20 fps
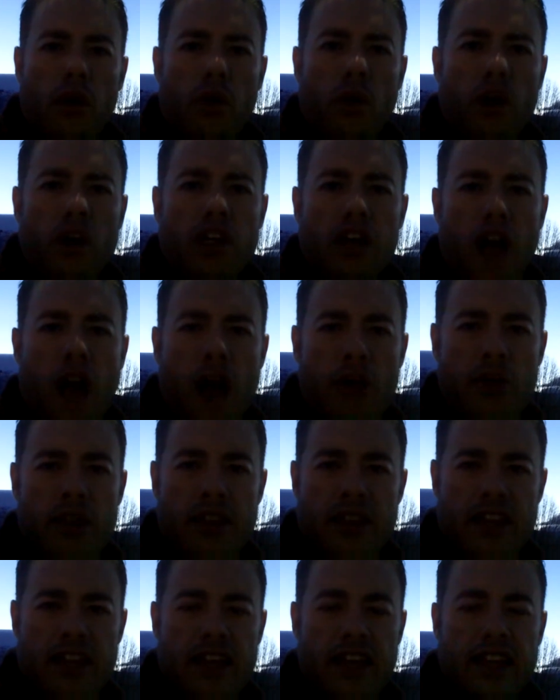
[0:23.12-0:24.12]
one
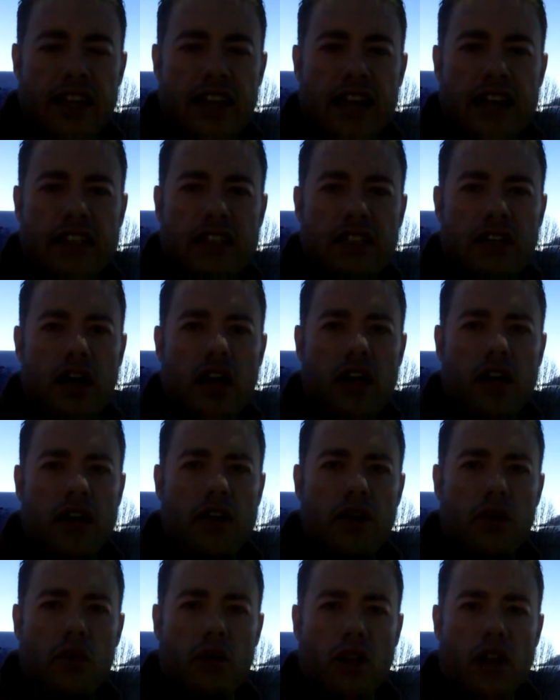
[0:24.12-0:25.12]
common thing that I saw, and I
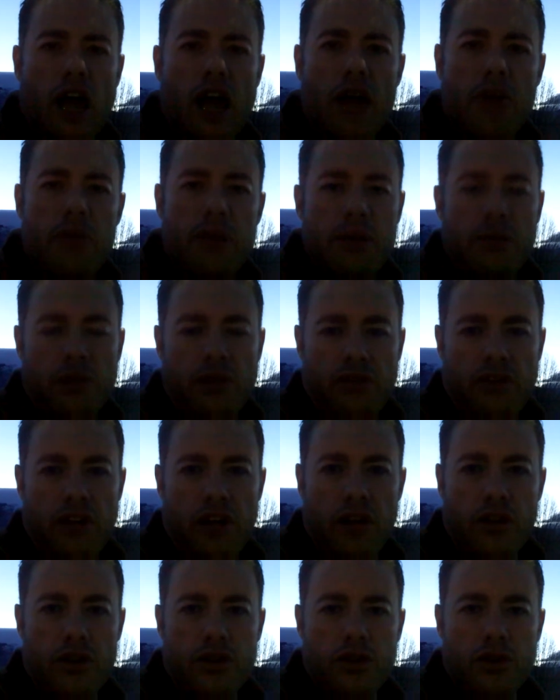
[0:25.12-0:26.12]
know a lot of people that
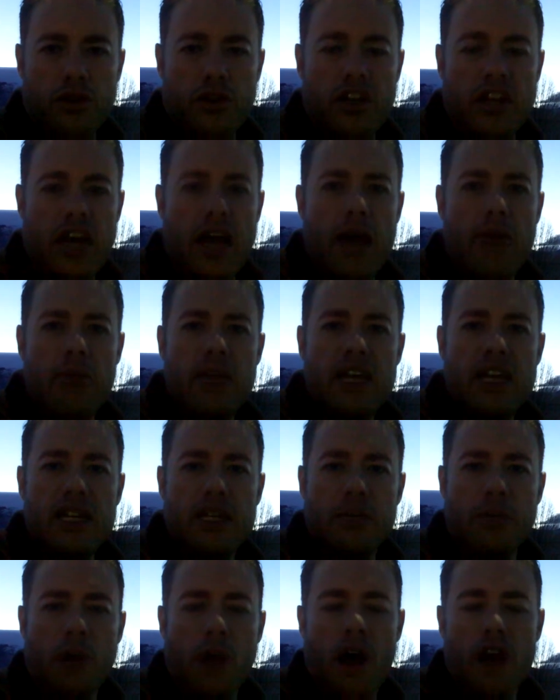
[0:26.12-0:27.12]
follow the Truth in
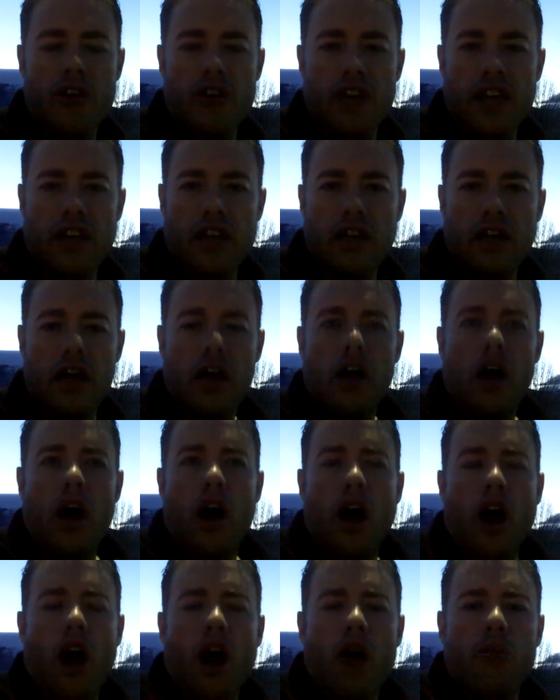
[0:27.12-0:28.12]
Diabetes Project,
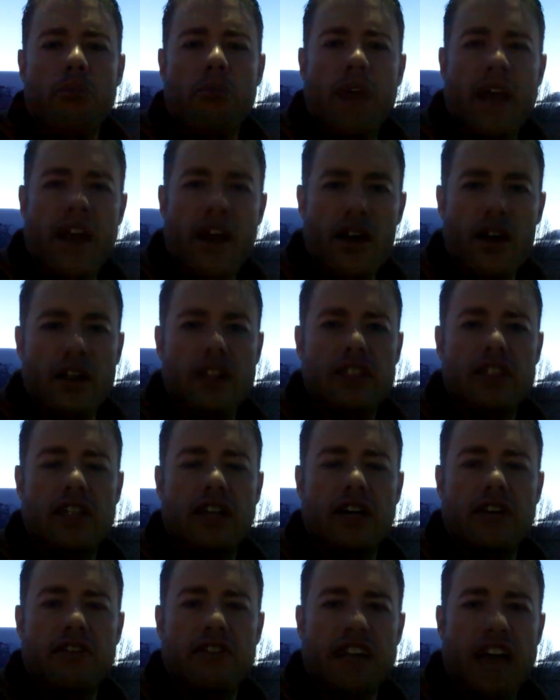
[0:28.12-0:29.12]
are parents
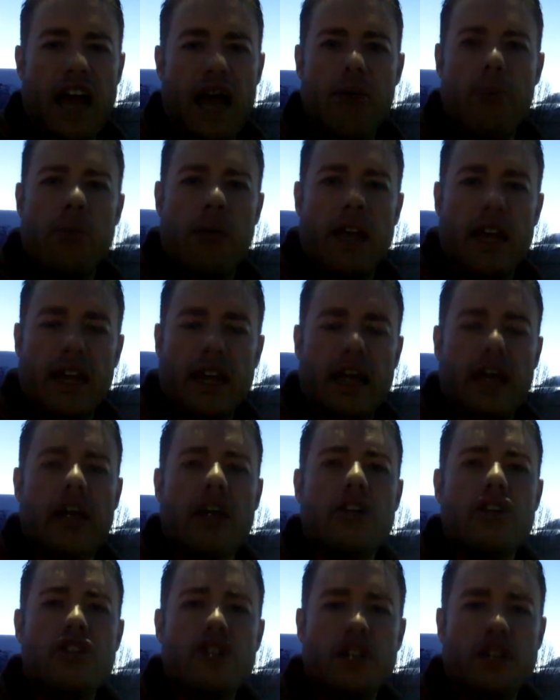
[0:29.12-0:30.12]
of diabetic
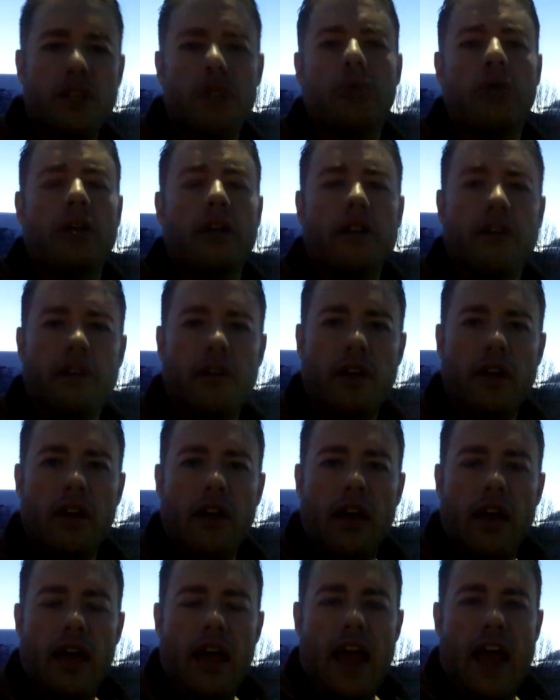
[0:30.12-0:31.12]
children.
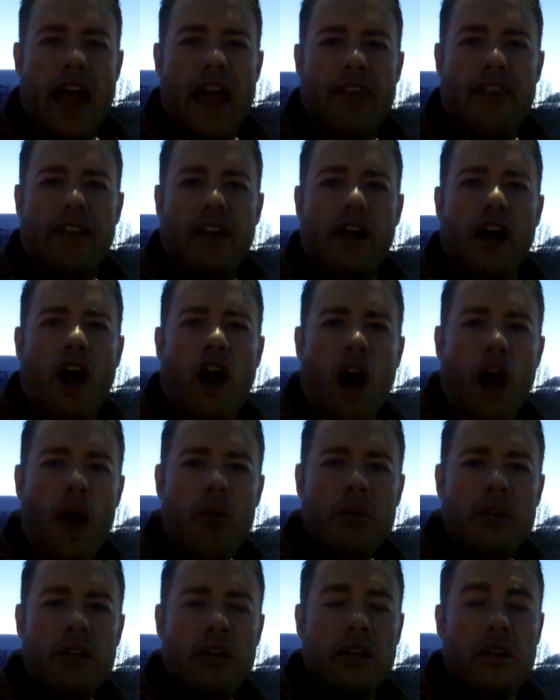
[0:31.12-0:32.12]
And the
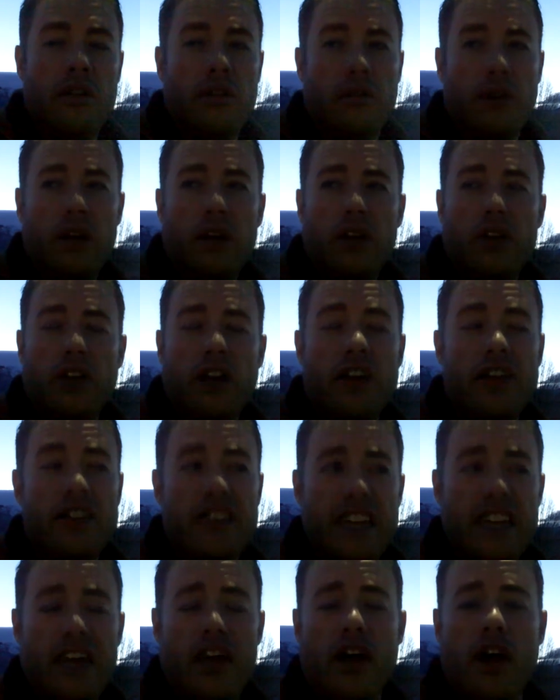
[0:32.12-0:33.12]
common, well, not
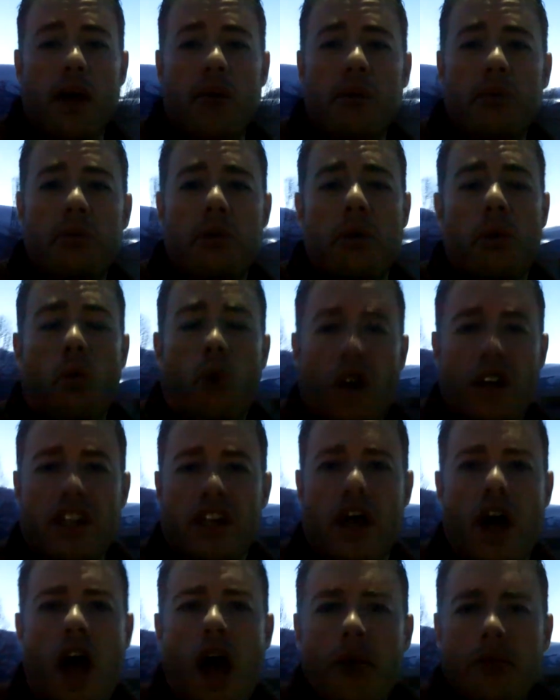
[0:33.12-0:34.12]
the common, but one
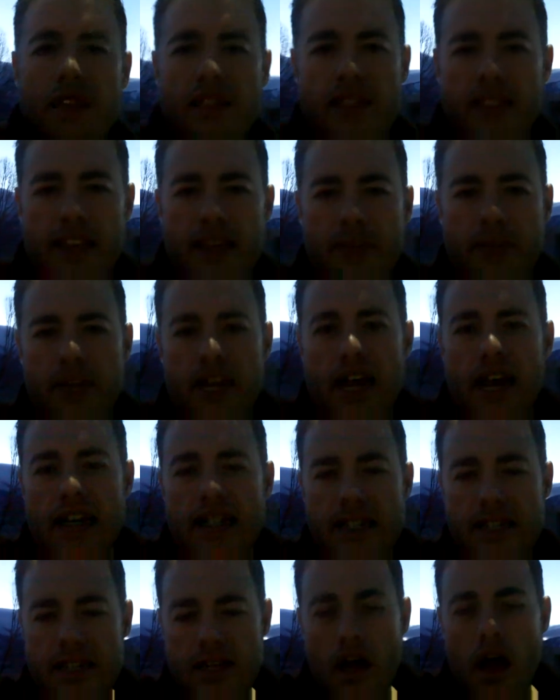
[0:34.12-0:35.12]
common theme that I
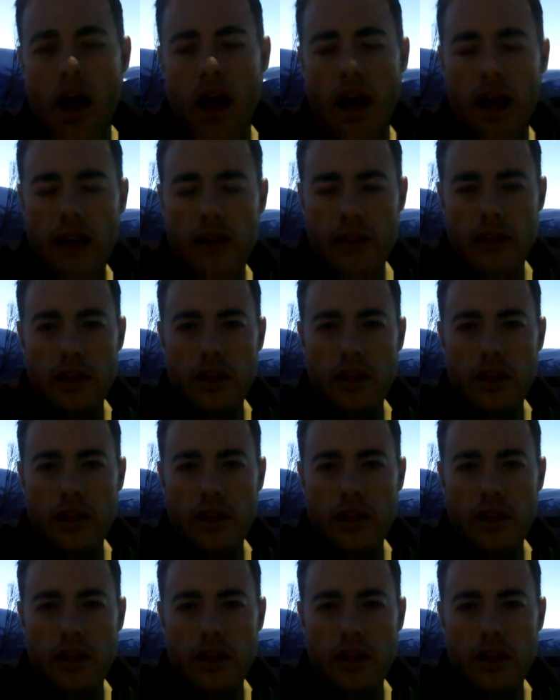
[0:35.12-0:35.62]
saw